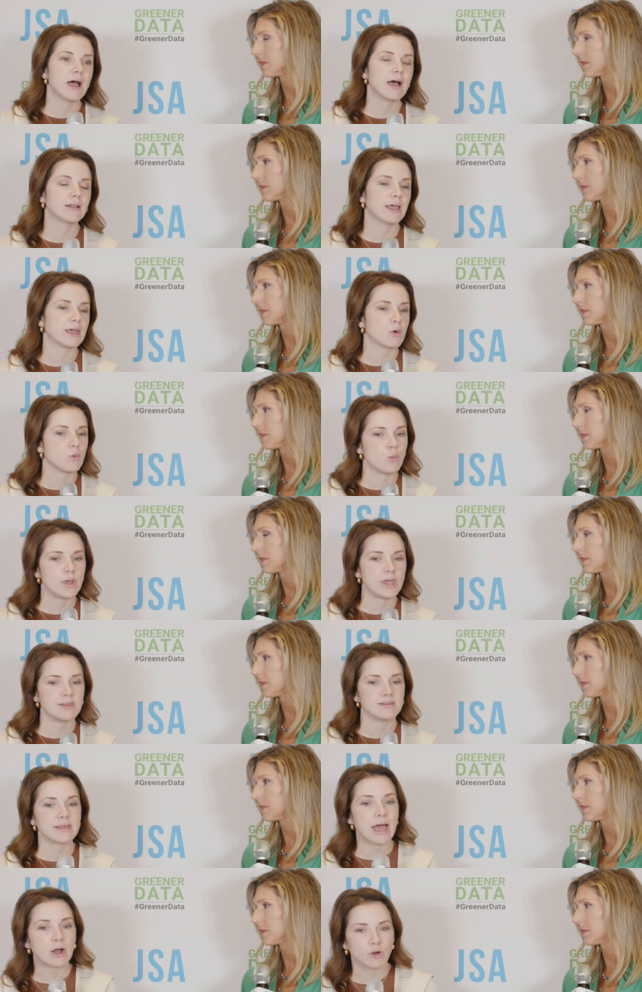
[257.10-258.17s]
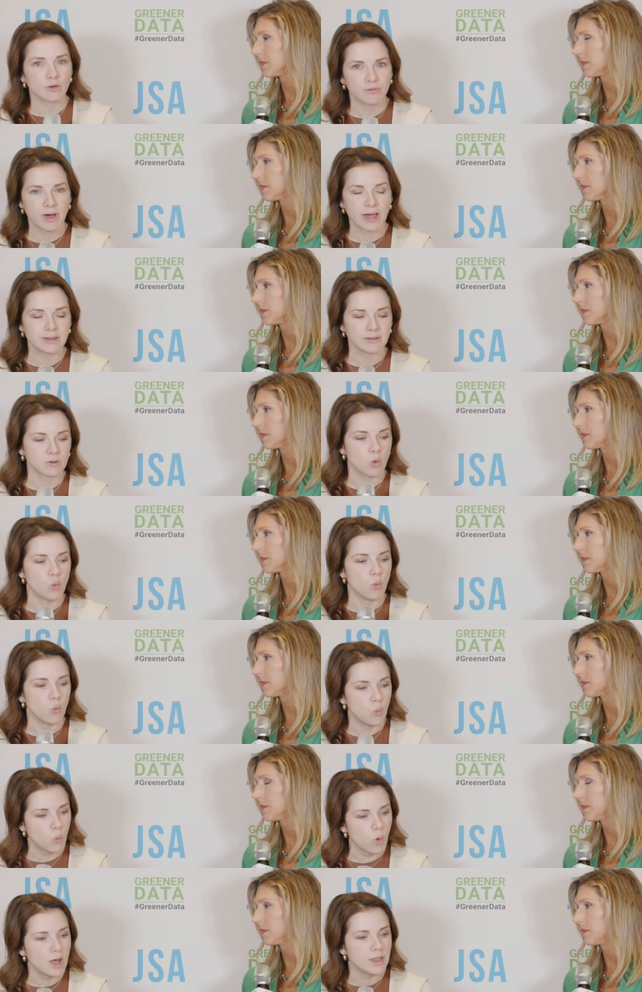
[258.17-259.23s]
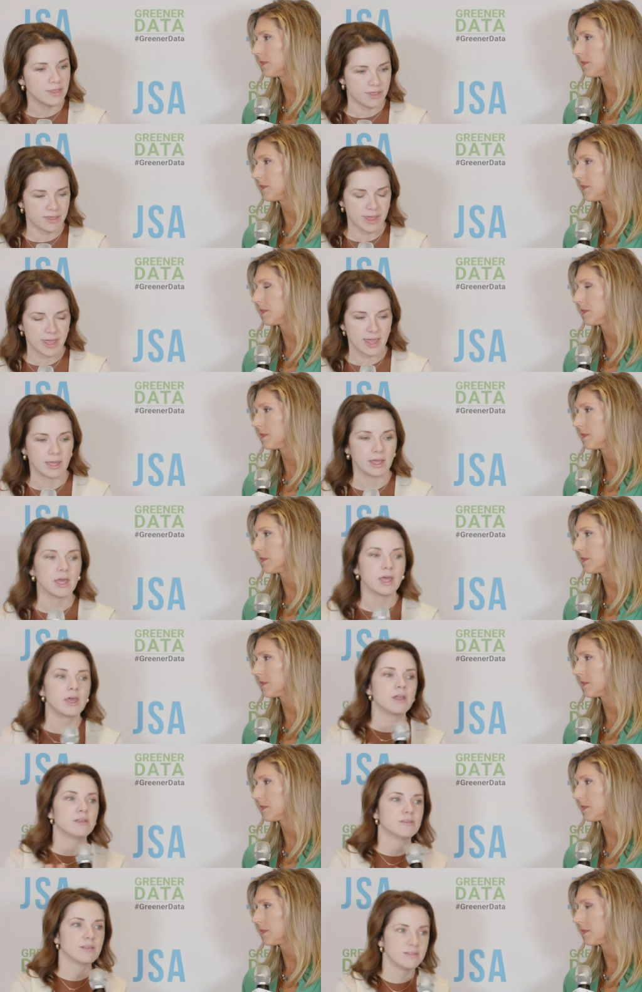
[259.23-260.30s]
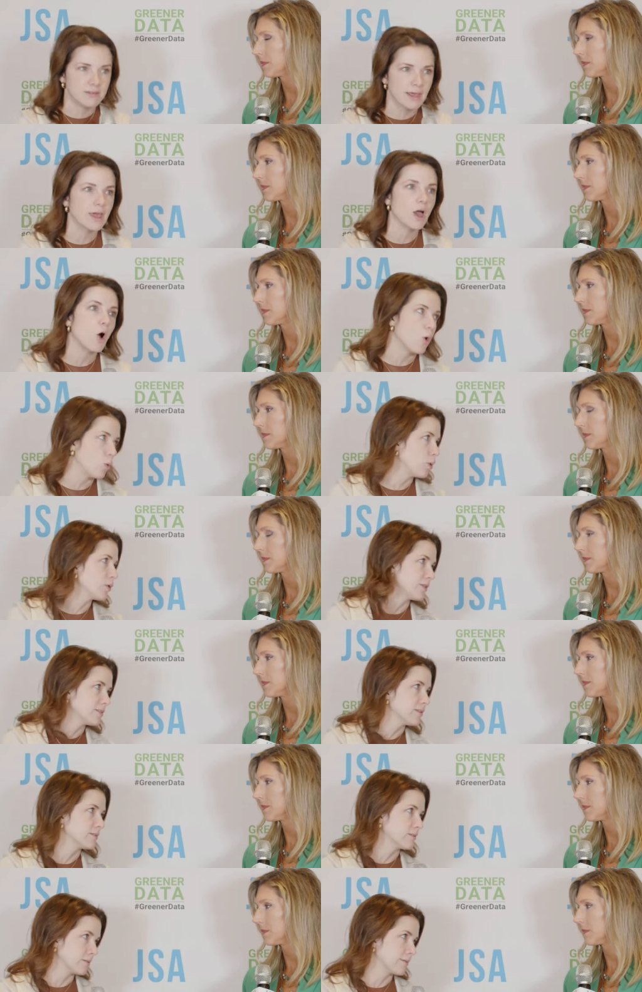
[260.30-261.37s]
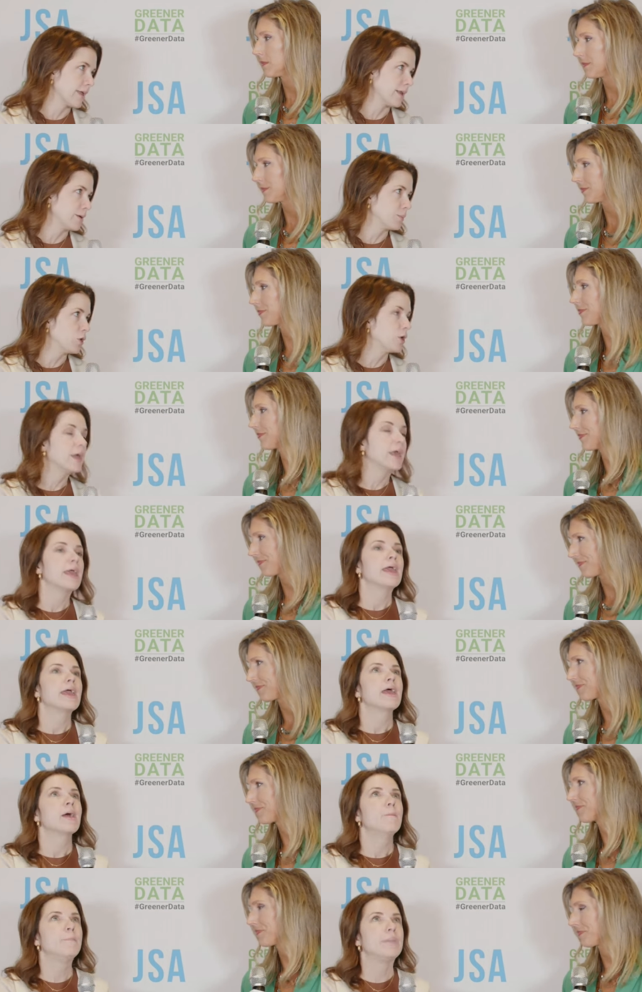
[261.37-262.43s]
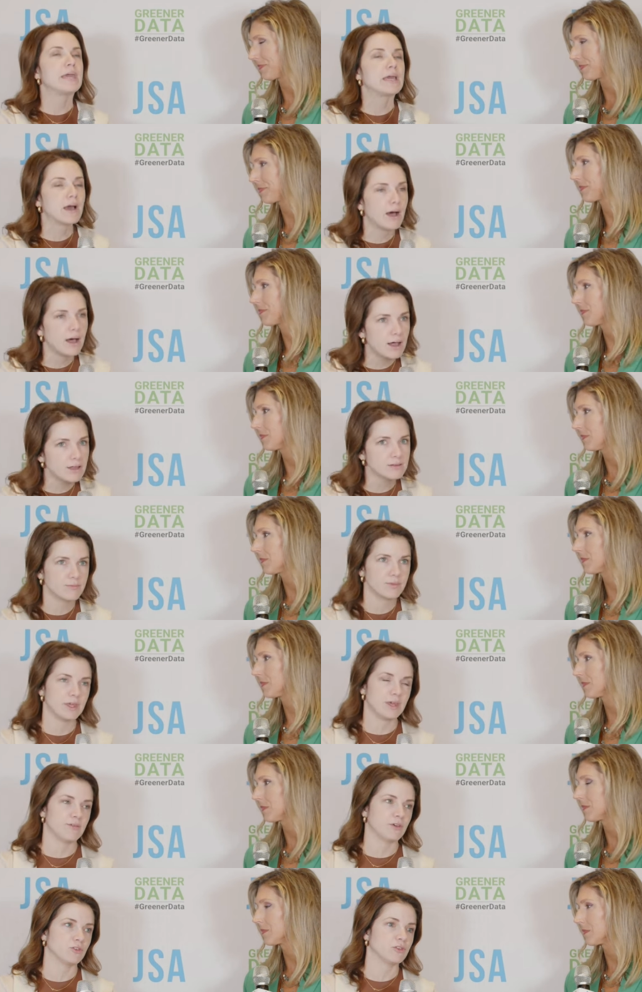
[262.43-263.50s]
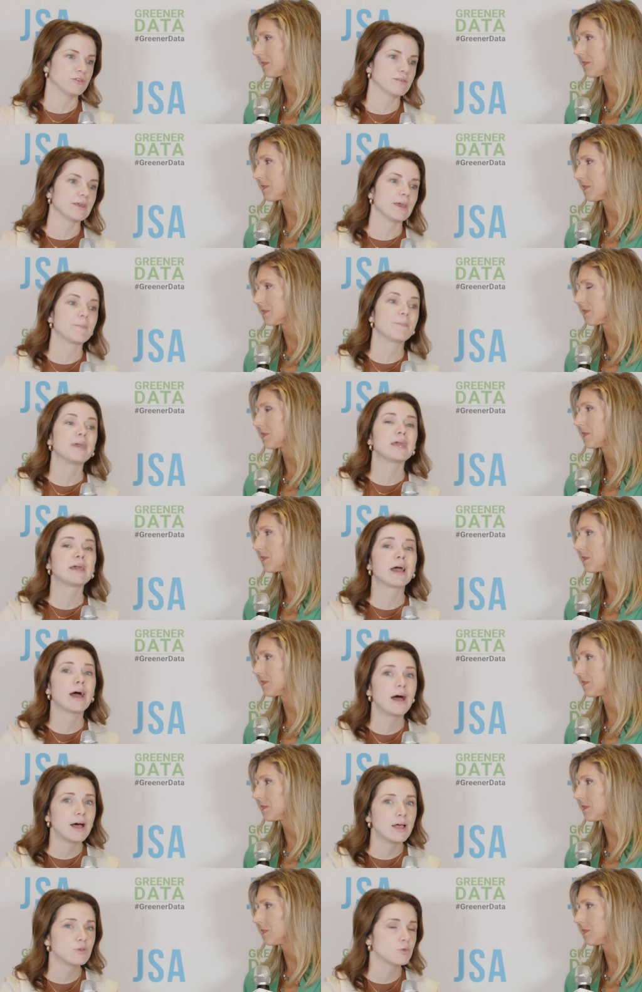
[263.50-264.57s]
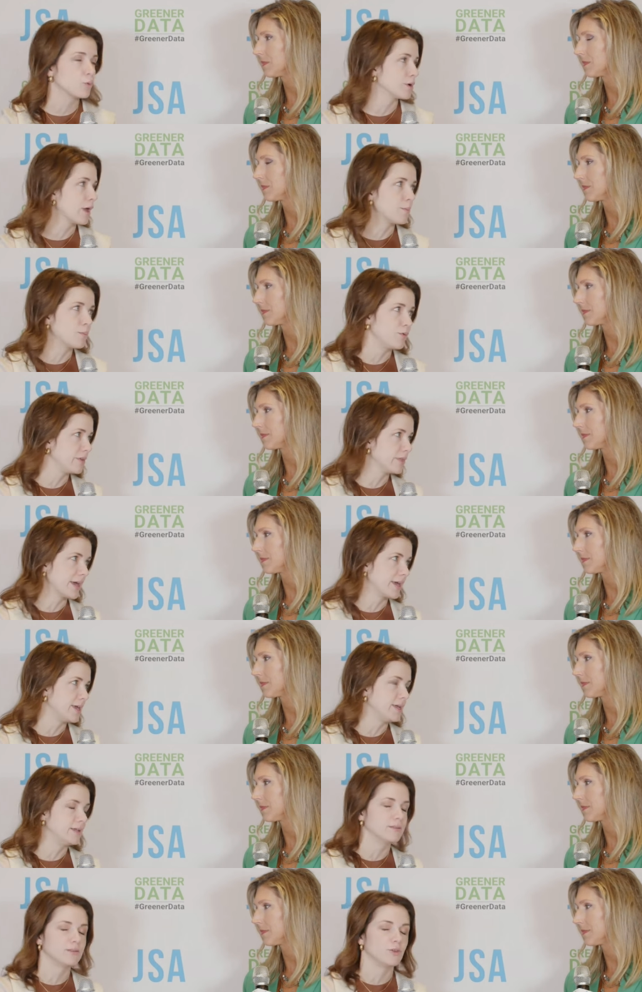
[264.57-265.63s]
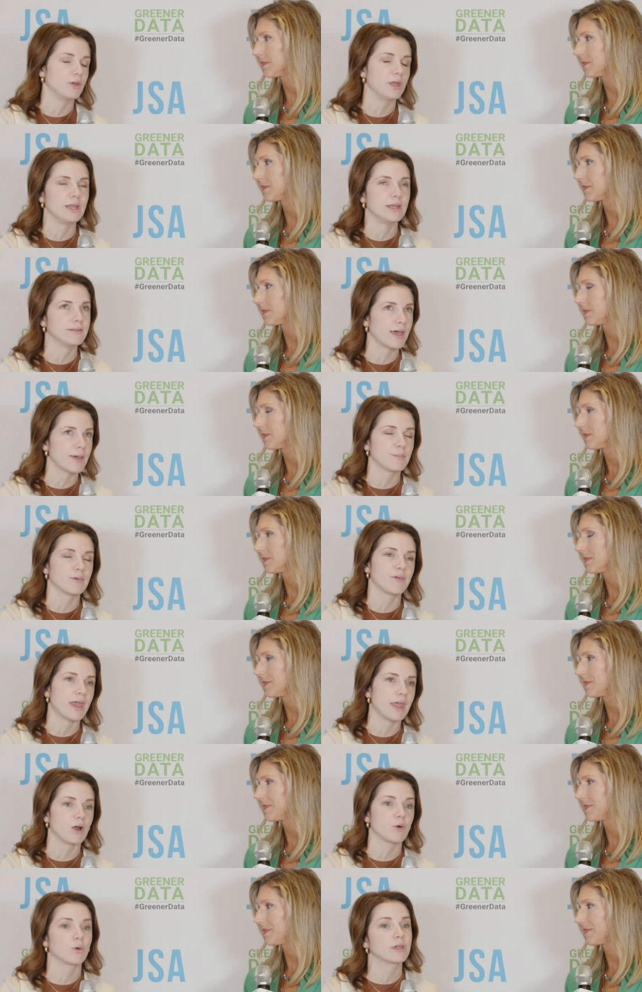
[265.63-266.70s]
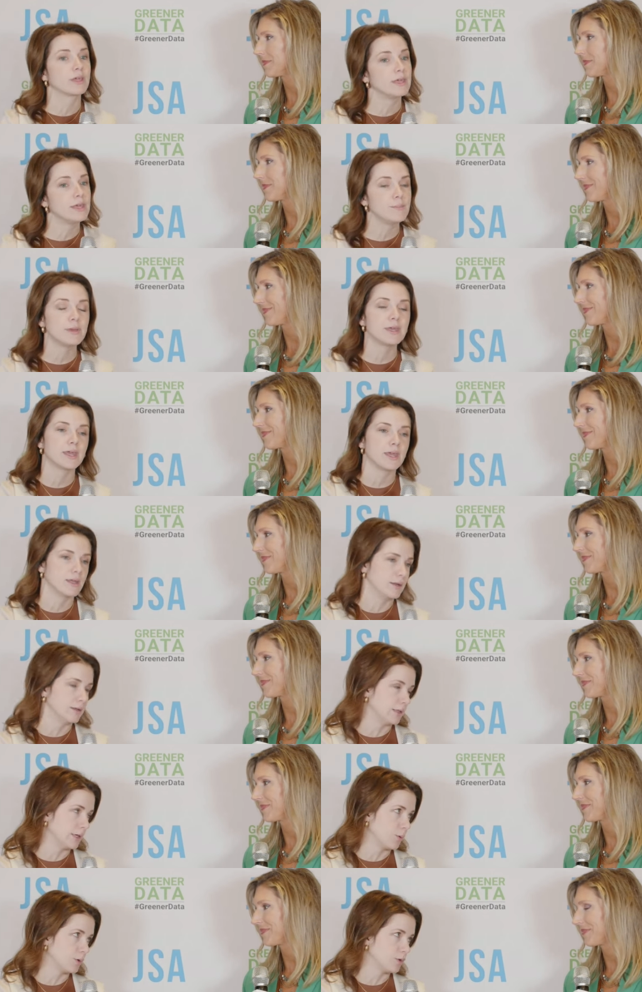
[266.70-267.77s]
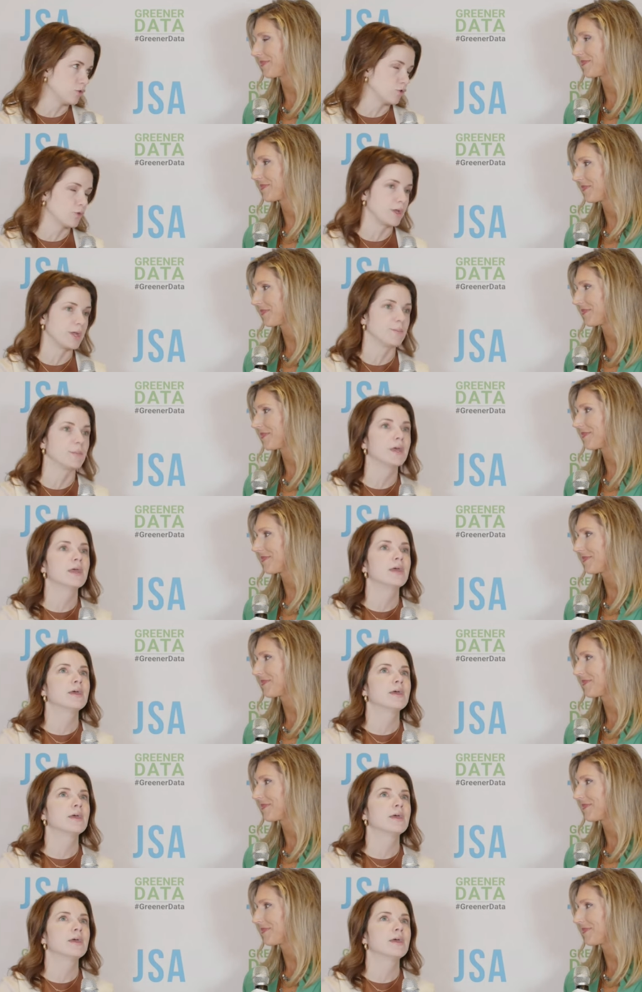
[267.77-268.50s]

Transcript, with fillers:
Speaker 1: not like we sacrificed one thing to say, oh, well, this is sustainable because of the efficiency, because we're not moving that heat into any type of air, we're keeping it in a liquid stream